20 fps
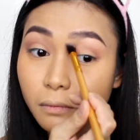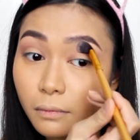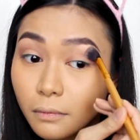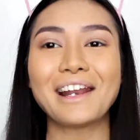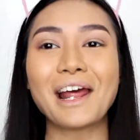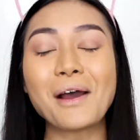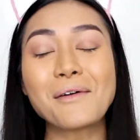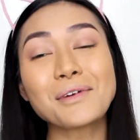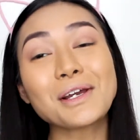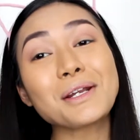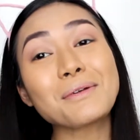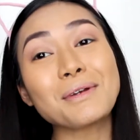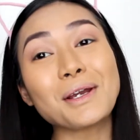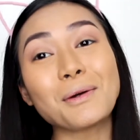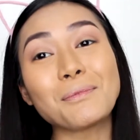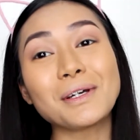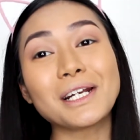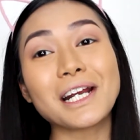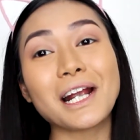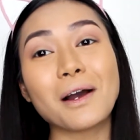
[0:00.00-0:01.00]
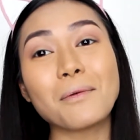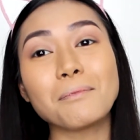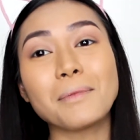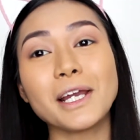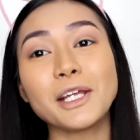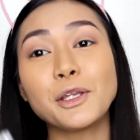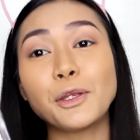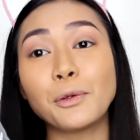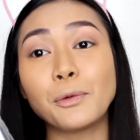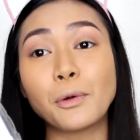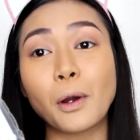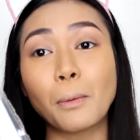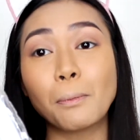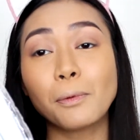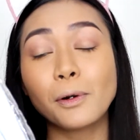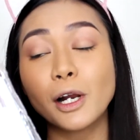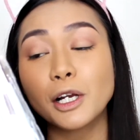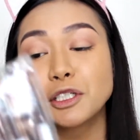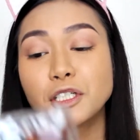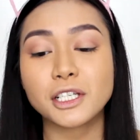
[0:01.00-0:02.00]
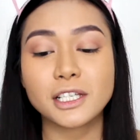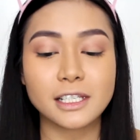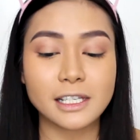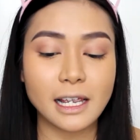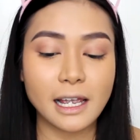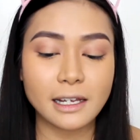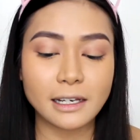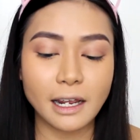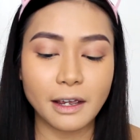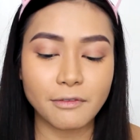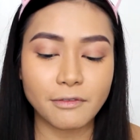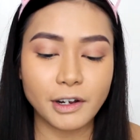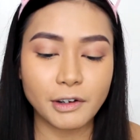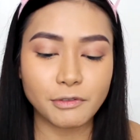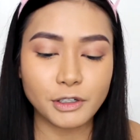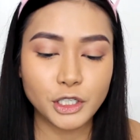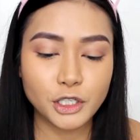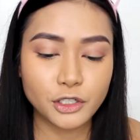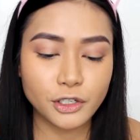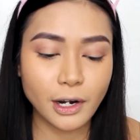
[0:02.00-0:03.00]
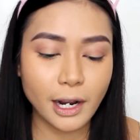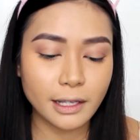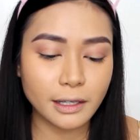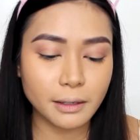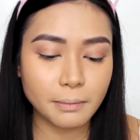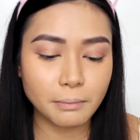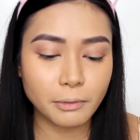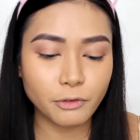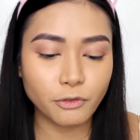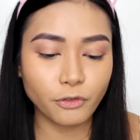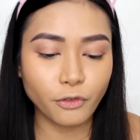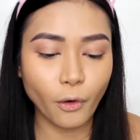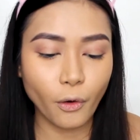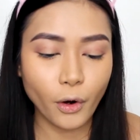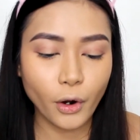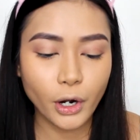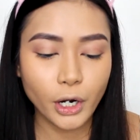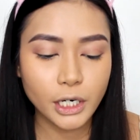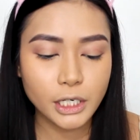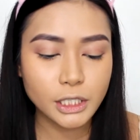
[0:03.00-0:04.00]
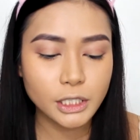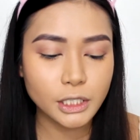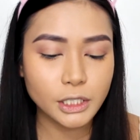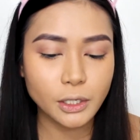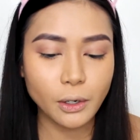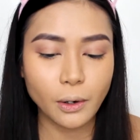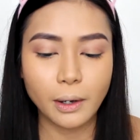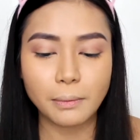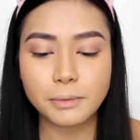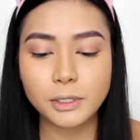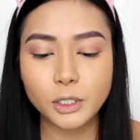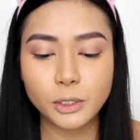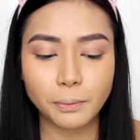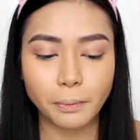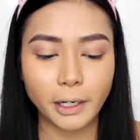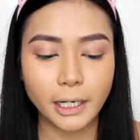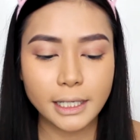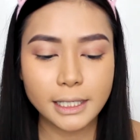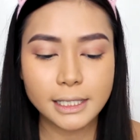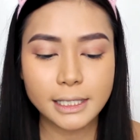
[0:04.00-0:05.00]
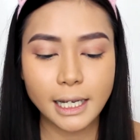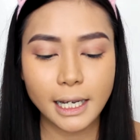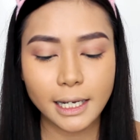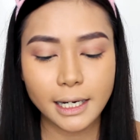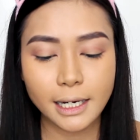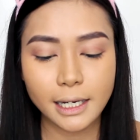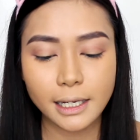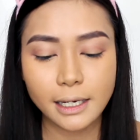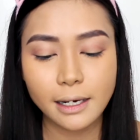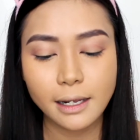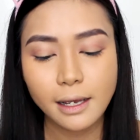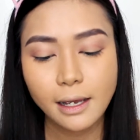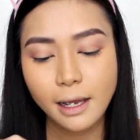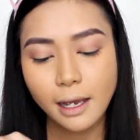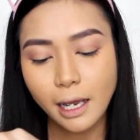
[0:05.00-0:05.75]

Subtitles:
Now I'm going to be opening up my new brush set. I've never tried them before, so I'm super excited.